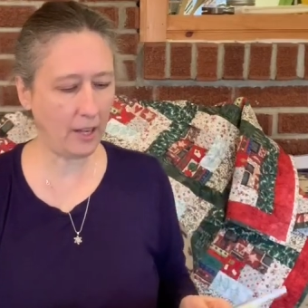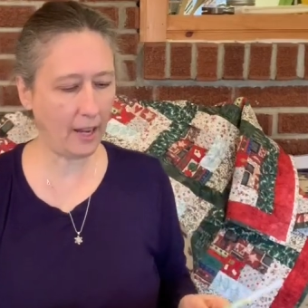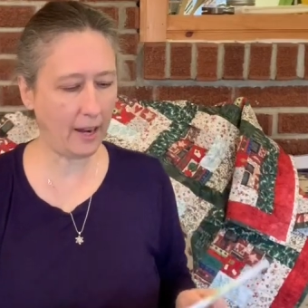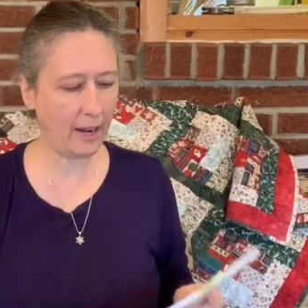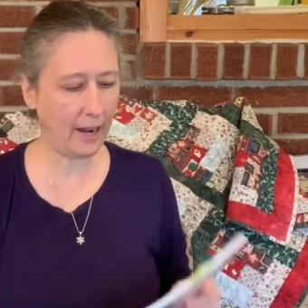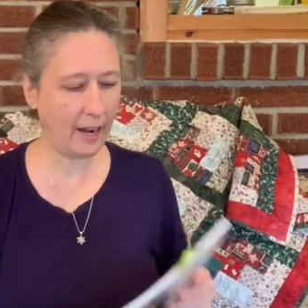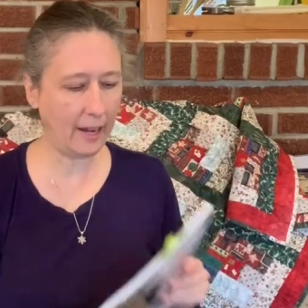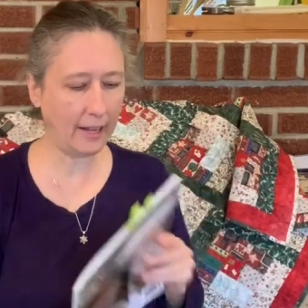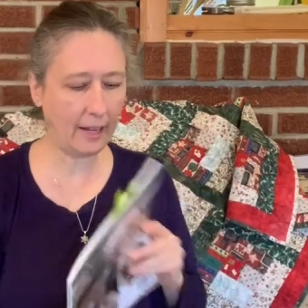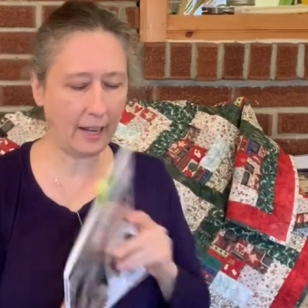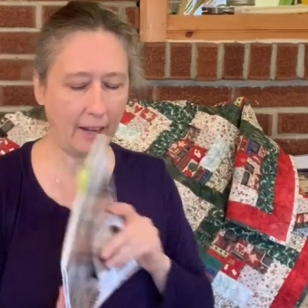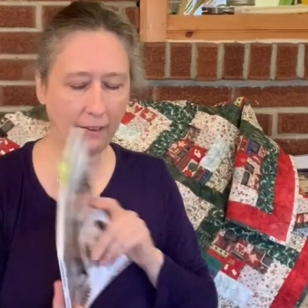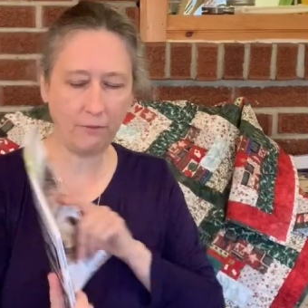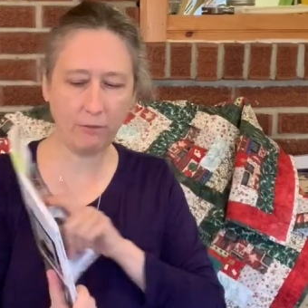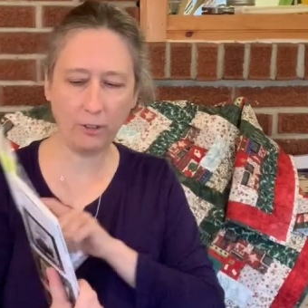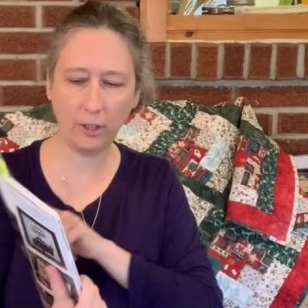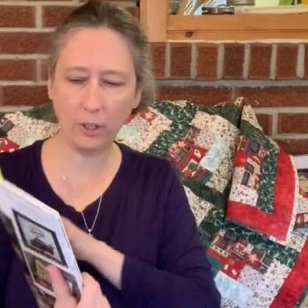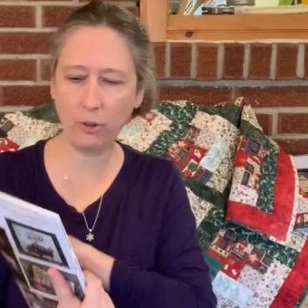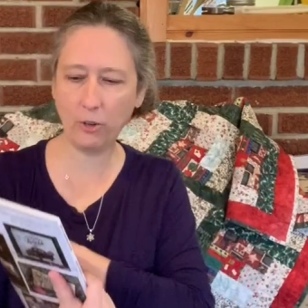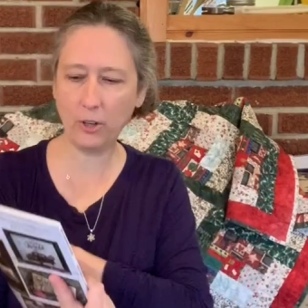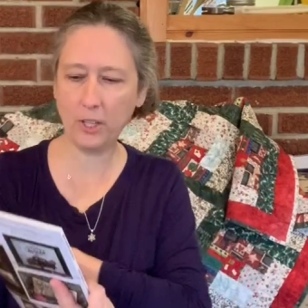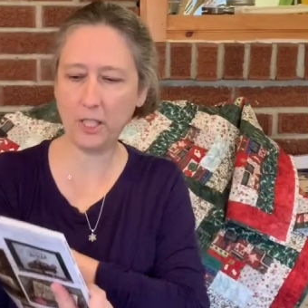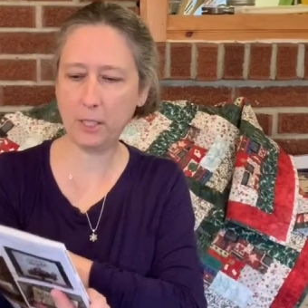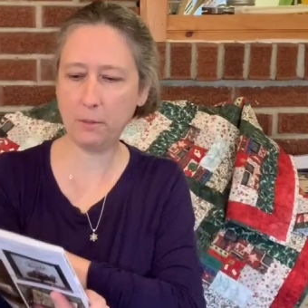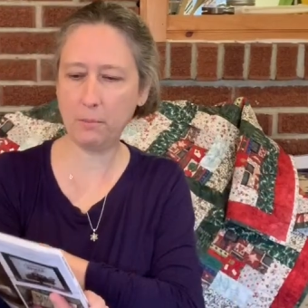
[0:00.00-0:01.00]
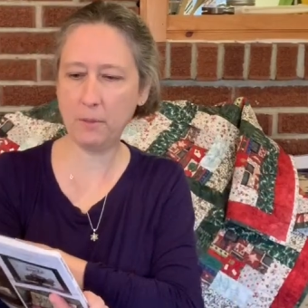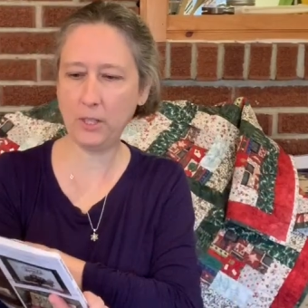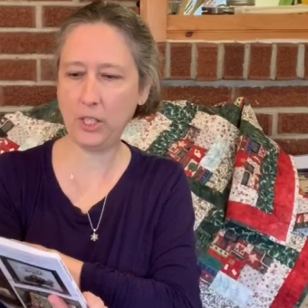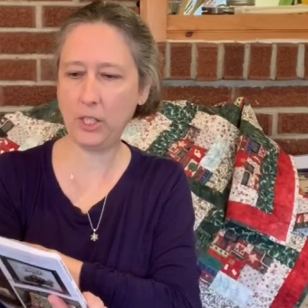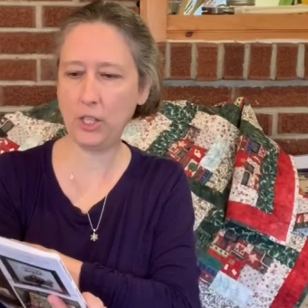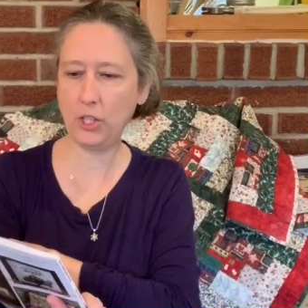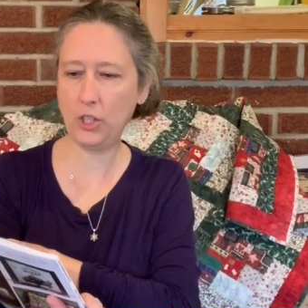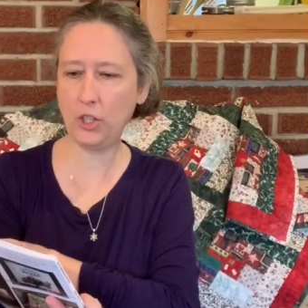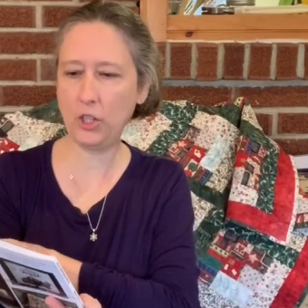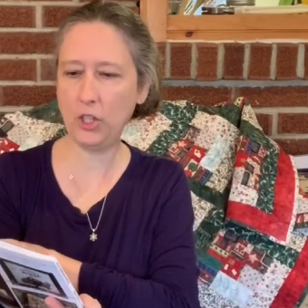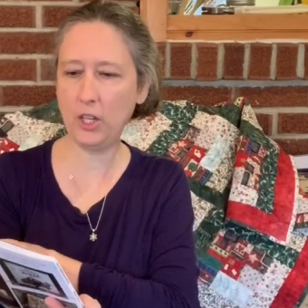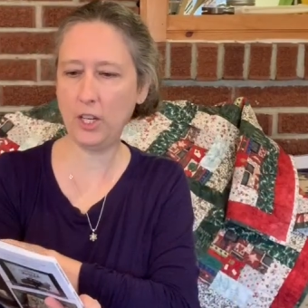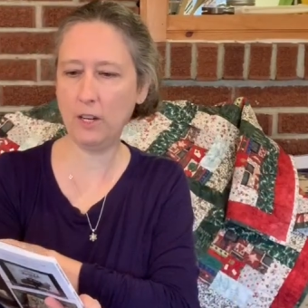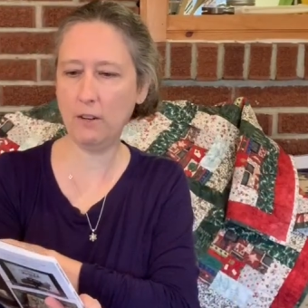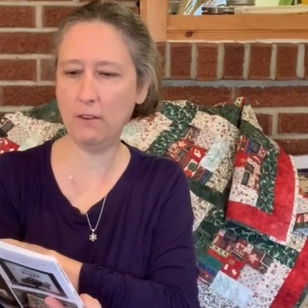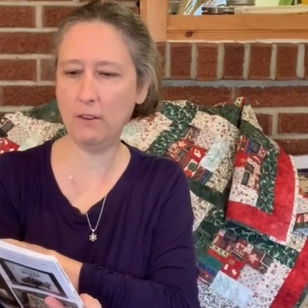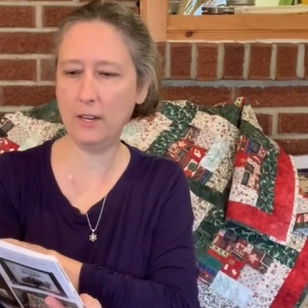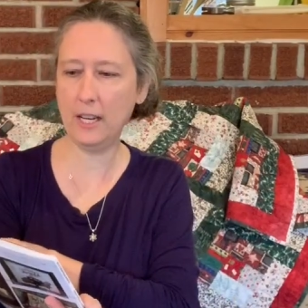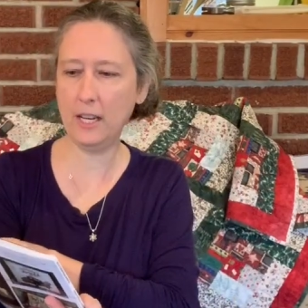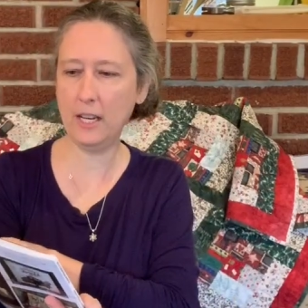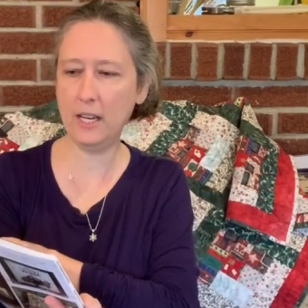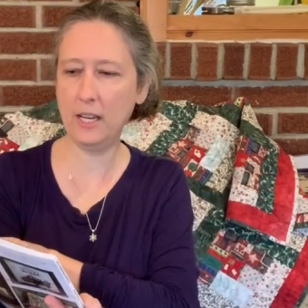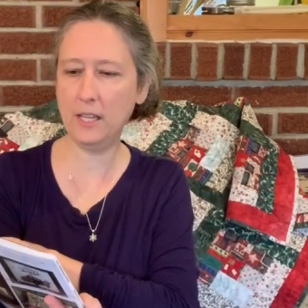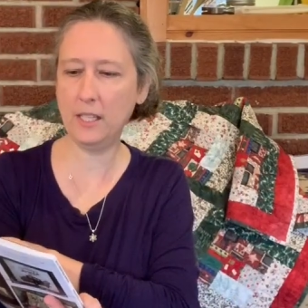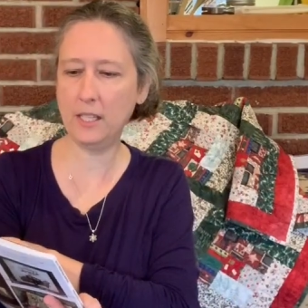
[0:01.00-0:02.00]
that I got for Christmas this year
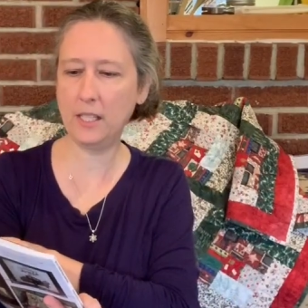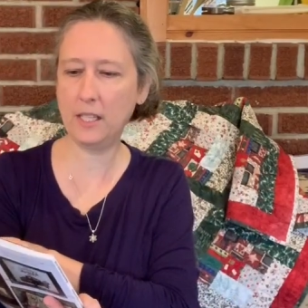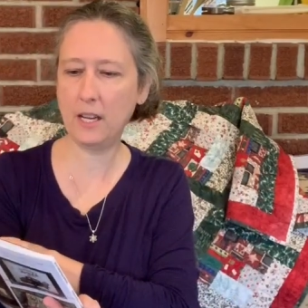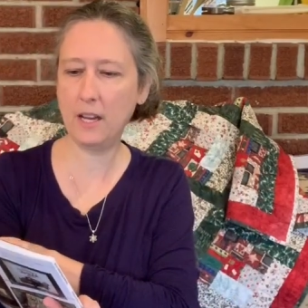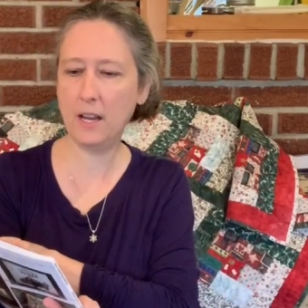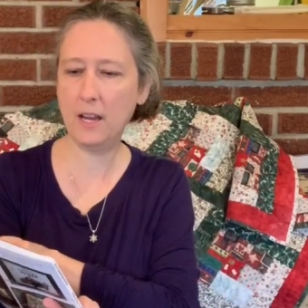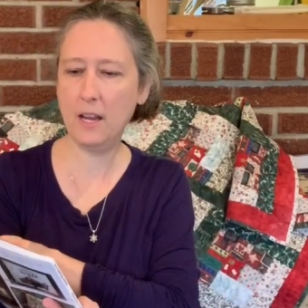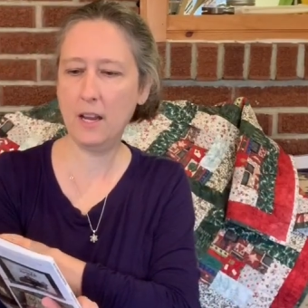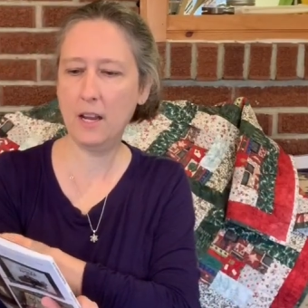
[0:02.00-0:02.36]
is